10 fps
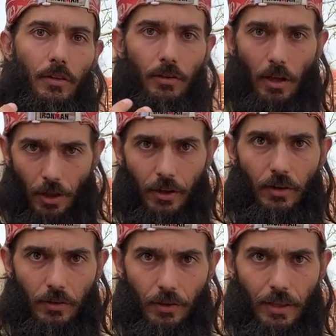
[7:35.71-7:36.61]
the
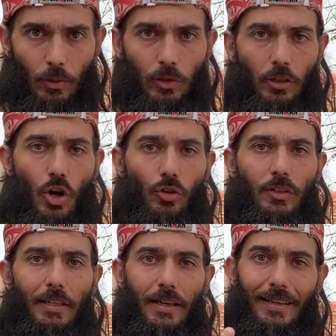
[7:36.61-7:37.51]
other thing with the long run
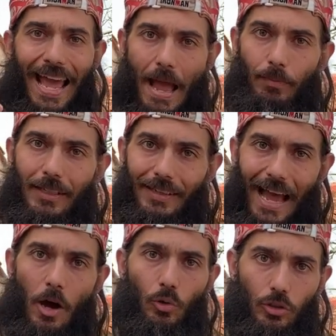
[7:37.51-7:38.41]
is that it empties
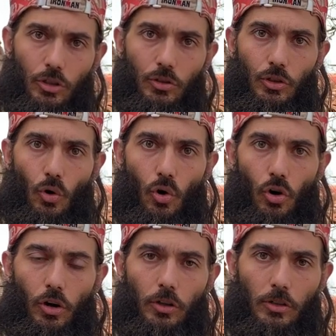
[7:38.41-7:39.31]
out
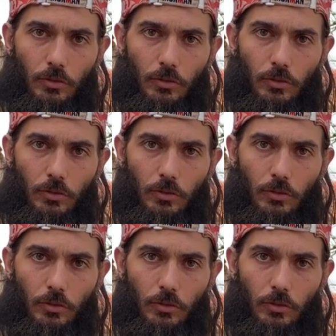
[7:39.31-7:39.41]
your